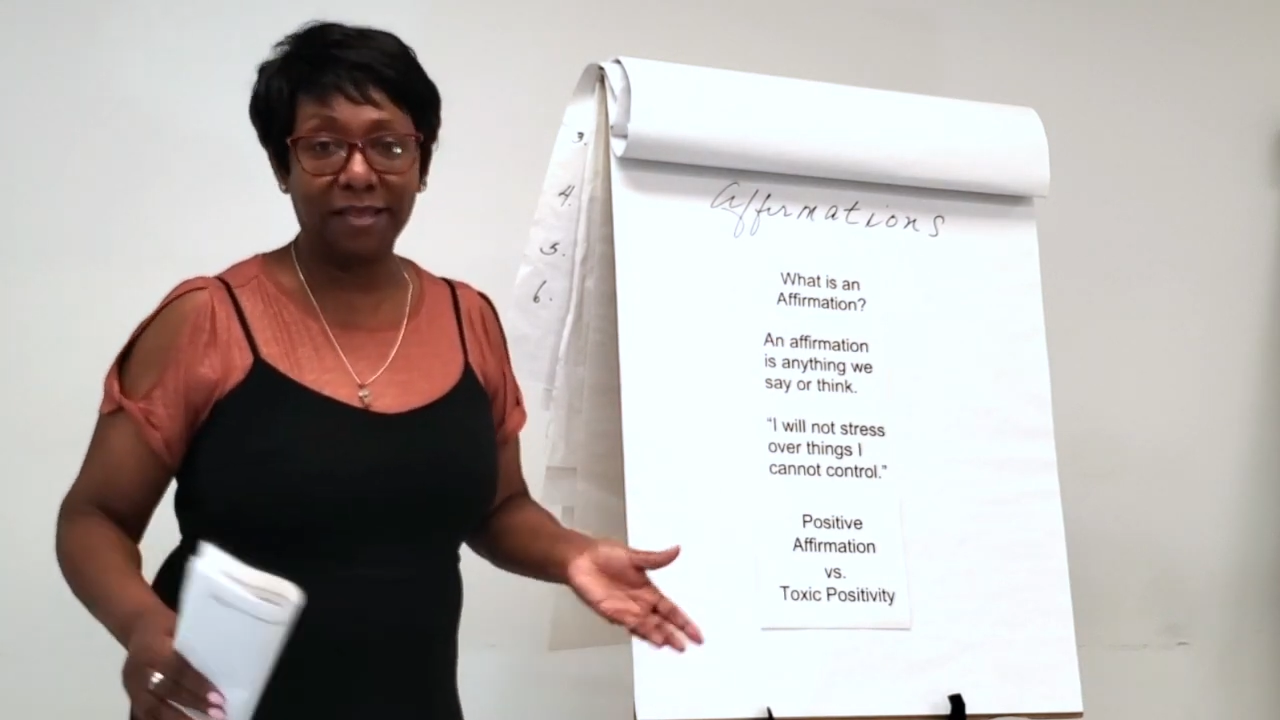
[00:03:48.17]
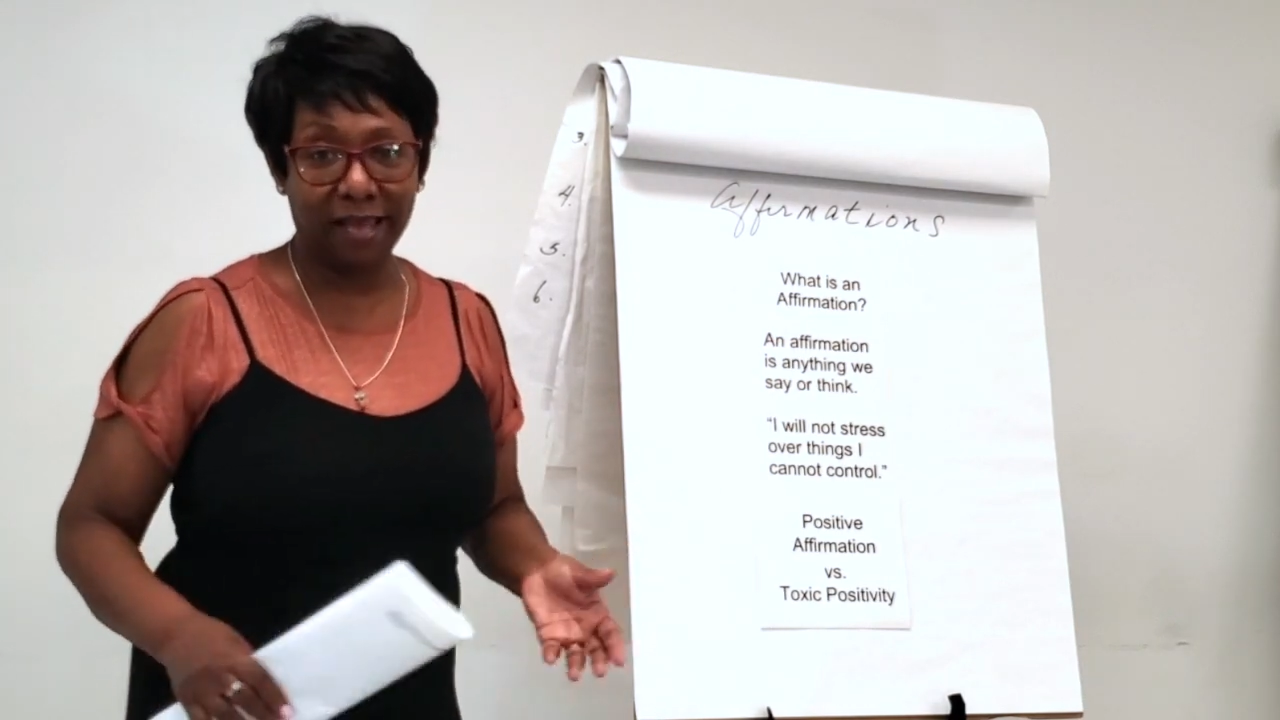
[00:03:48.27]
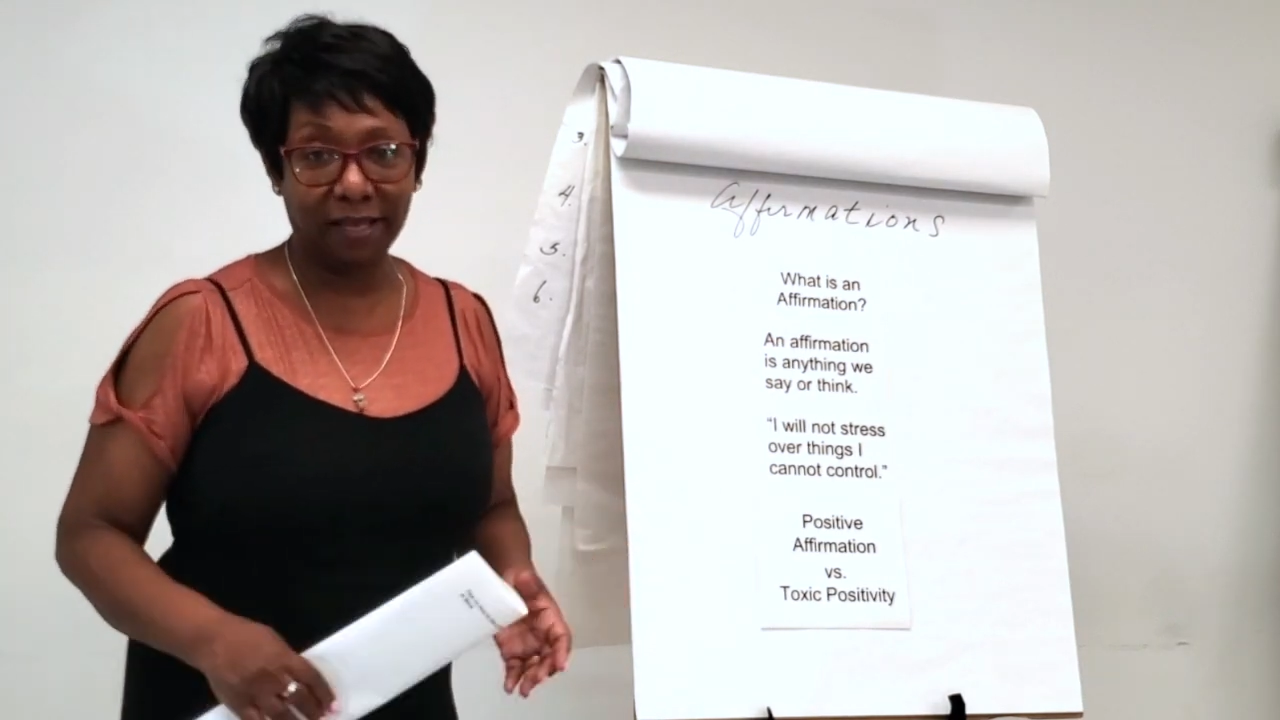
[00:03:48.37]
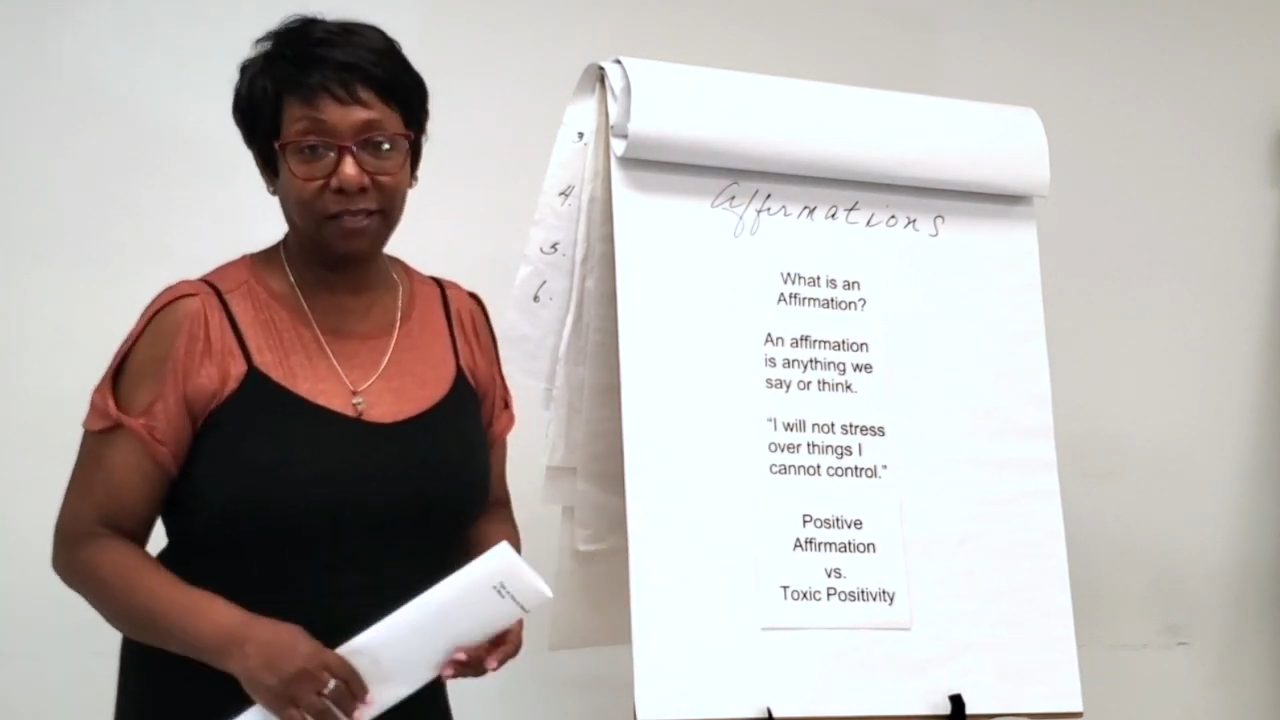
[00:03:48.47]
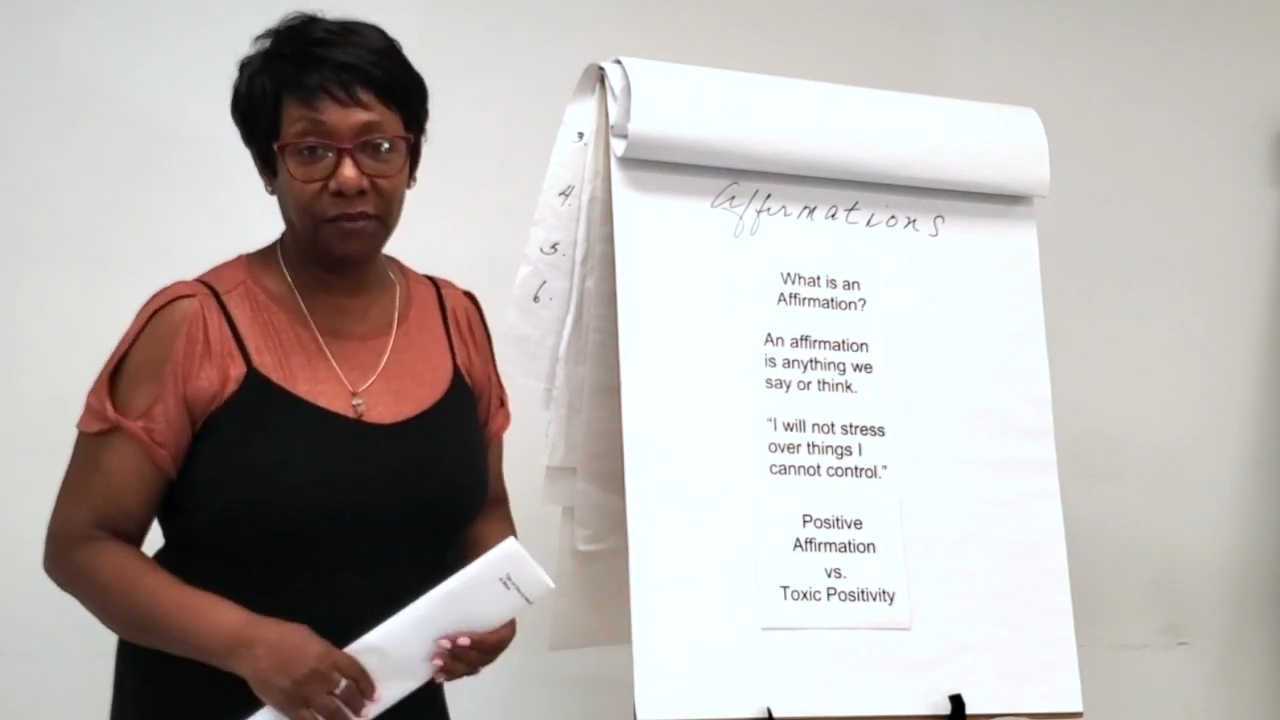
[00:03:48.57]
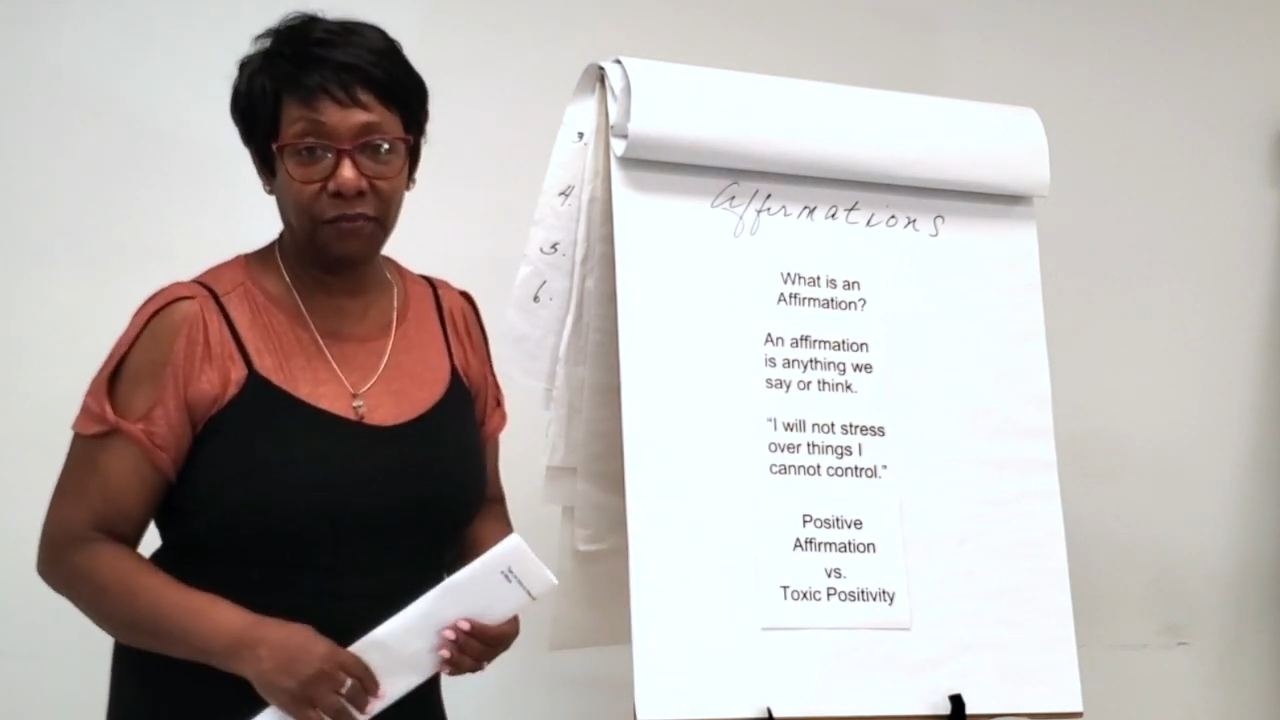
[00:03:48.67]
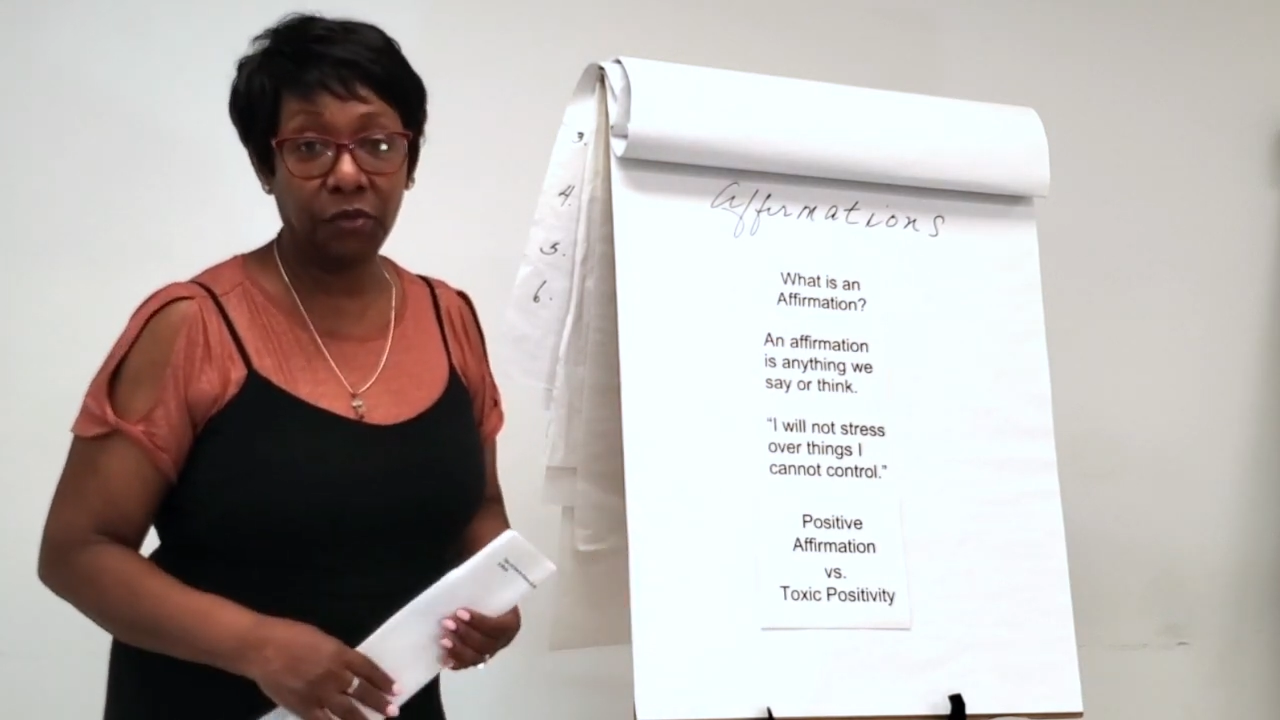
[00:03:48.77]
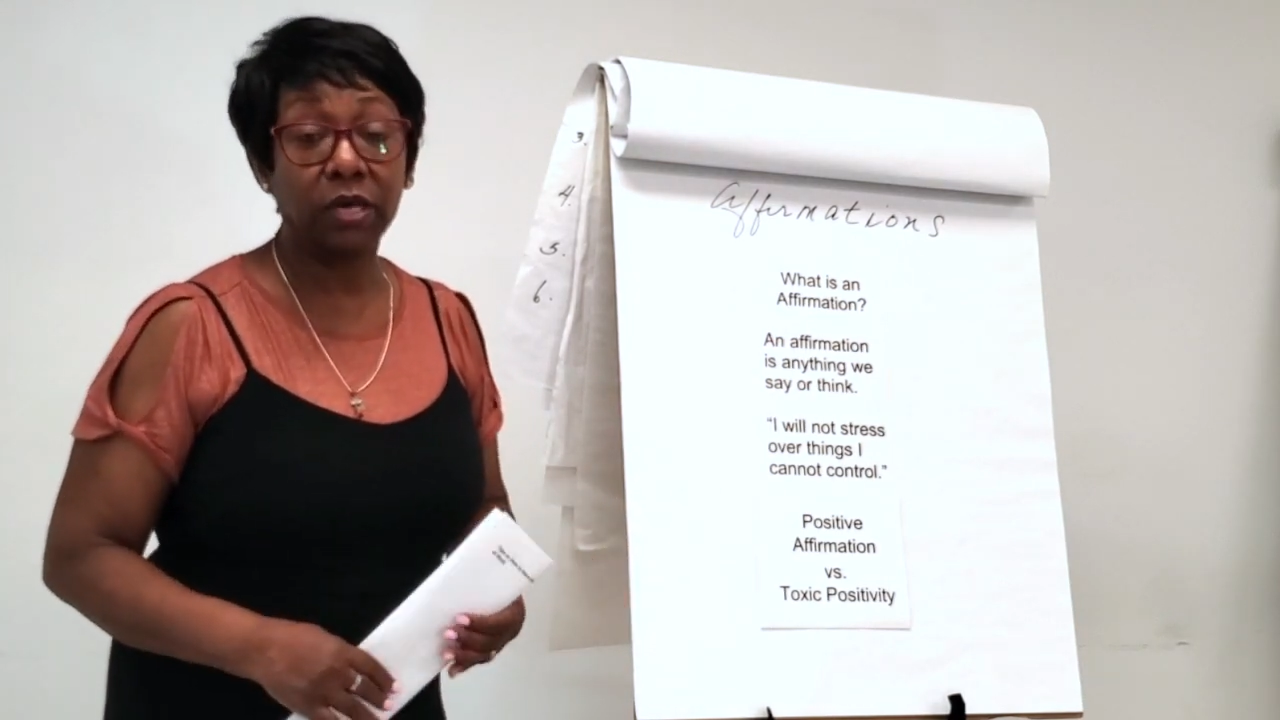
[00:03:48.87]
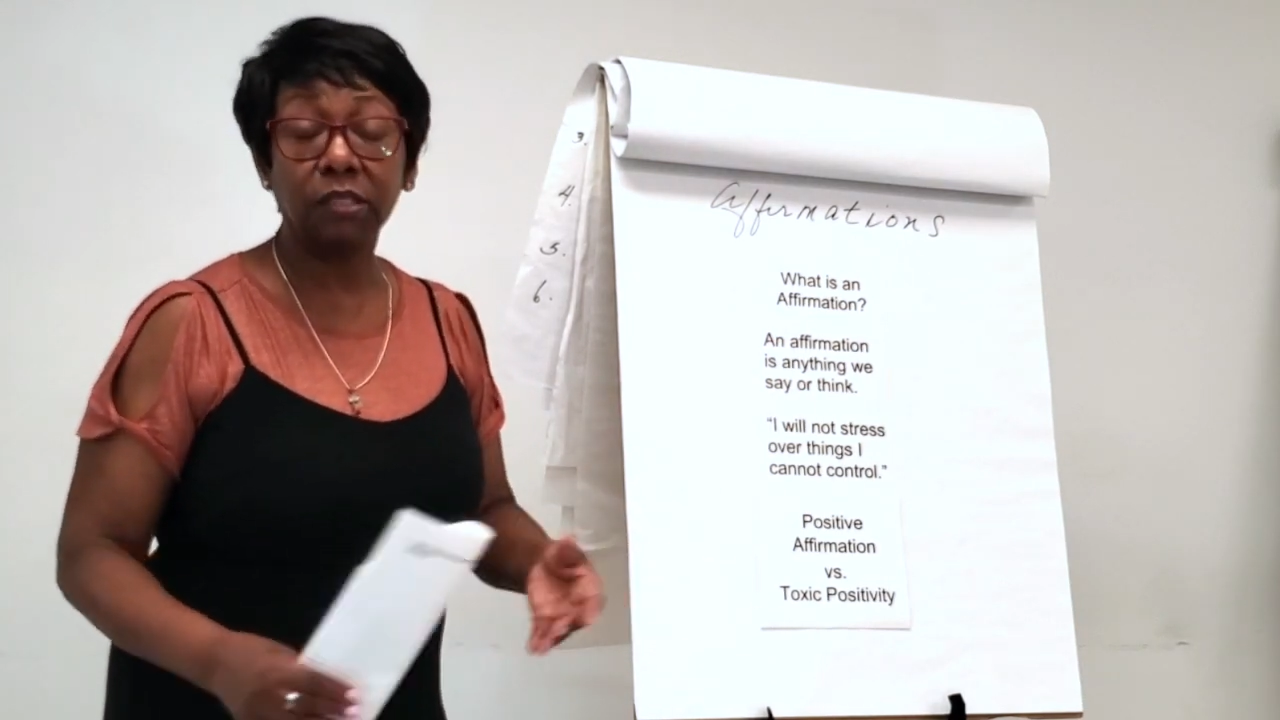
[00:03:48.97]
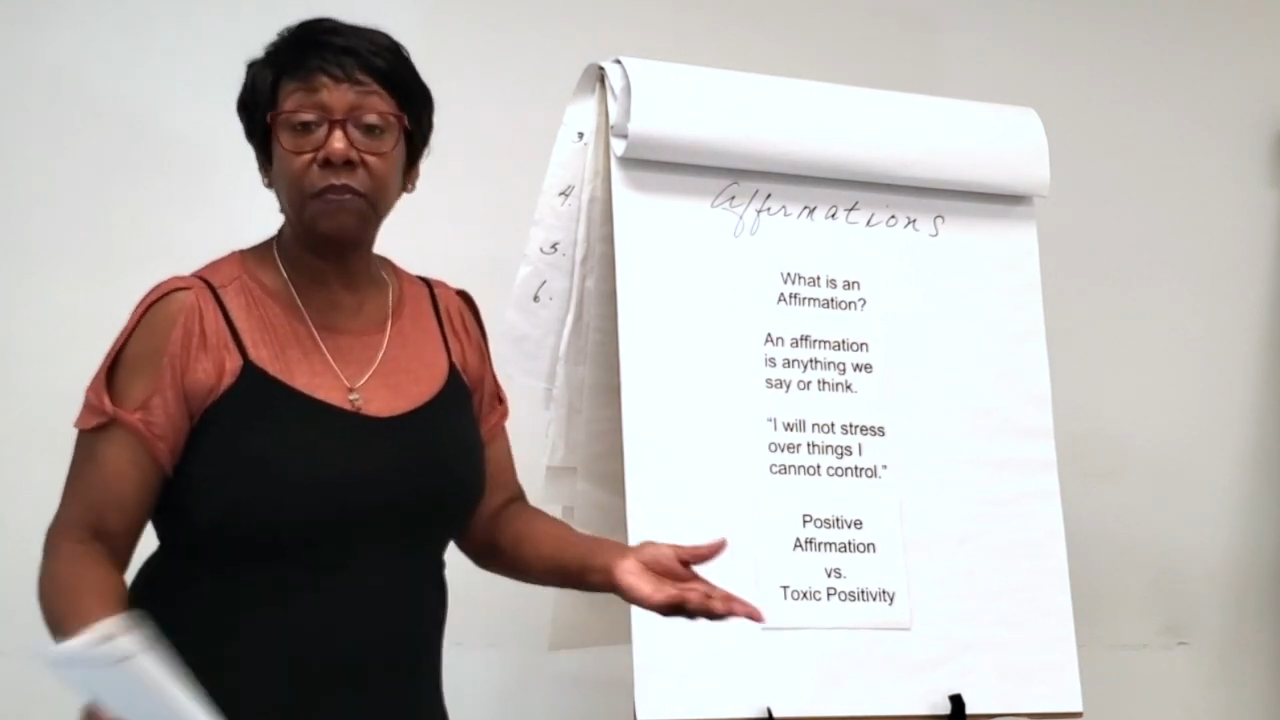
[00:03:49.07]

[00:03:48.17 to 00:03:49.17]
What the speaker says: negative thoughts,